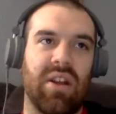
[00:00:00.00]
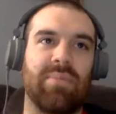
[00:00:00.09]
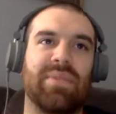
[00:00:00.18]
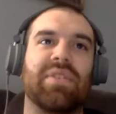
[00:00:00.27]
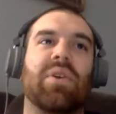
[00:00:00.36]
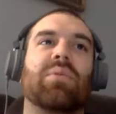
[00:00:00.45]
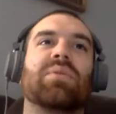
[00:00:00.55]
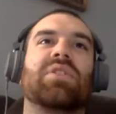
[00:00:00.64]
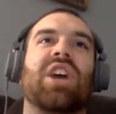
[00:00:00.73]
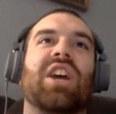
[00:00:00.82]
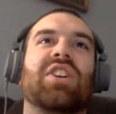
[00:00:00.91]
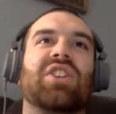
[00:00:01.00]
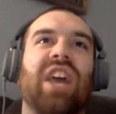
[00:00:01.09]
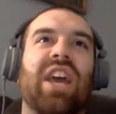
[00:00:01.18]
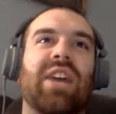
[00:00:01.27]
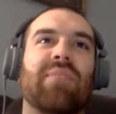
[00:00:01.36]
clubs don't
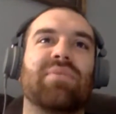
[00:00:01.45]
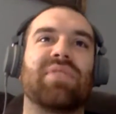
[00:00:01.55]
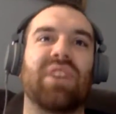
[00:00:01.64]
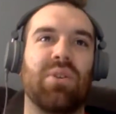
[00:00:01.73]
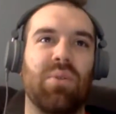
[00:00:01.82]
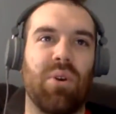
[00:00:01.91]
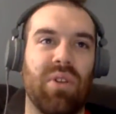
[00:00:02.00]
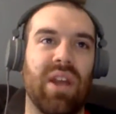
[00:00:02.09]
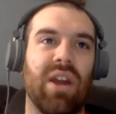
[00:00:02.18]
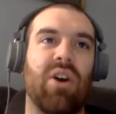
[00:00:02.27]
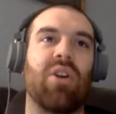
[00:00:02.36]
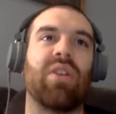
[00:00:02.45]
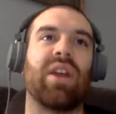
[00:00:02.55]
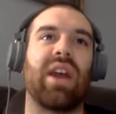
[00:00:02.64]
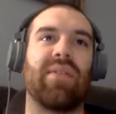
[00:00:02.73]
change names. They are.